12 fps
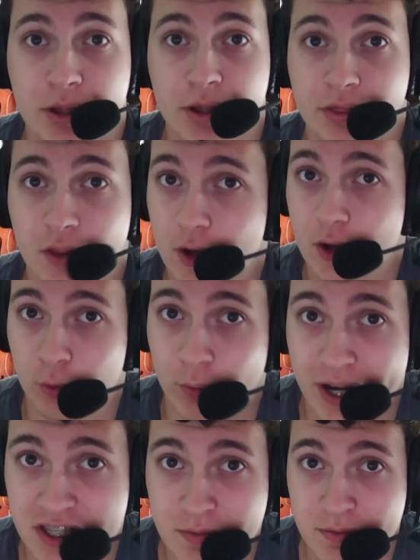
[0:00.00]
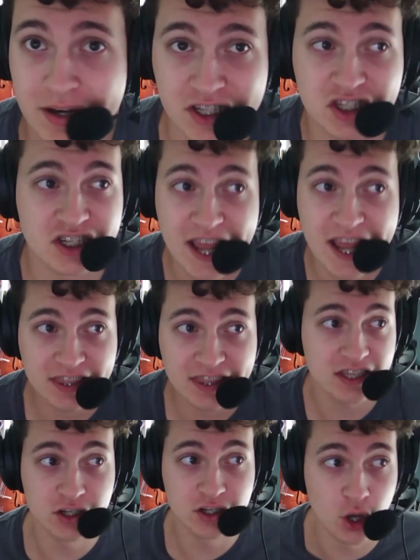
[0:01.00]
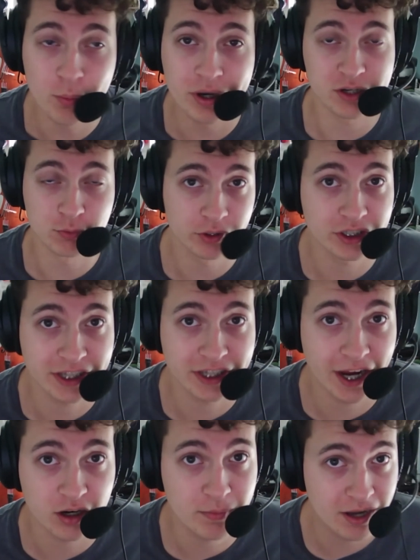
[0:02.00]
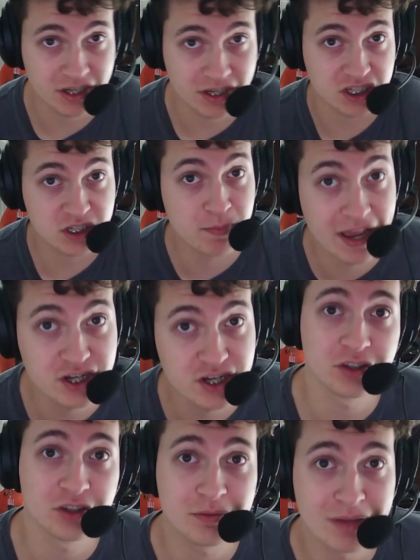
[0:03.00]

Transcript: month-long rants about a snake that nobody really cared about, especially